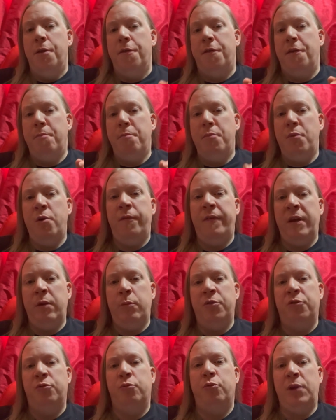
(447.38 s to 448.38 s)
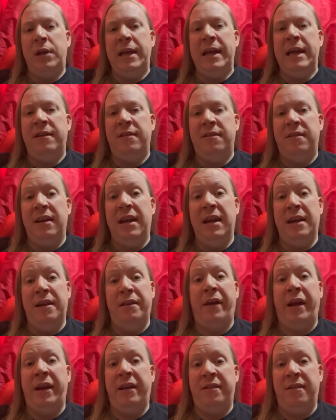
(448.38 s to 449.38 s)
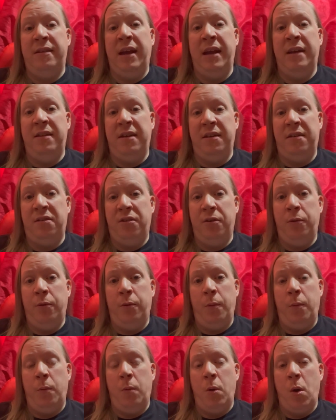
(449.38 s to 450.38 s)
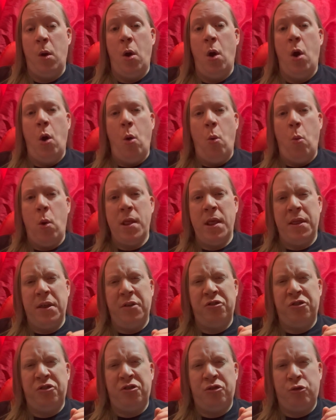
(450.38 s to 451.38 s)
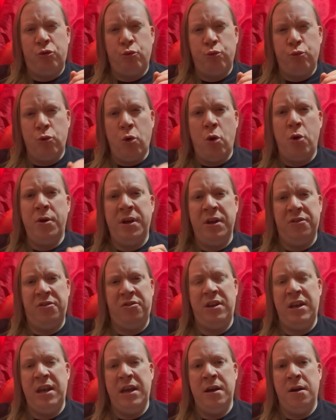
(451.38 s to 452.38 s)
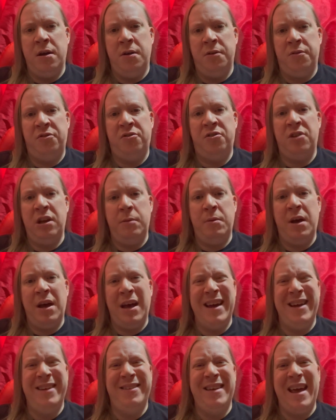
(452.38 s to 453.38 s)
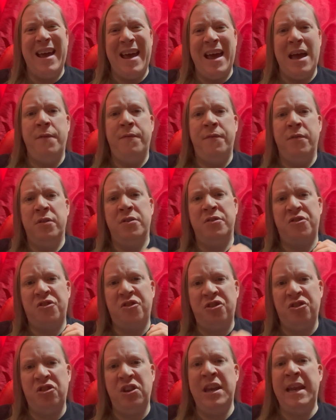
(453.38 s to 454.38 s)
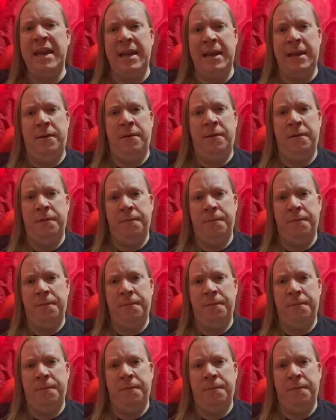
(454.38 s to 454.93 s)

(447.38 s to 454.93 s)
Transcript: The movie was released in 1982 one of the strongest years cinema has ever seen.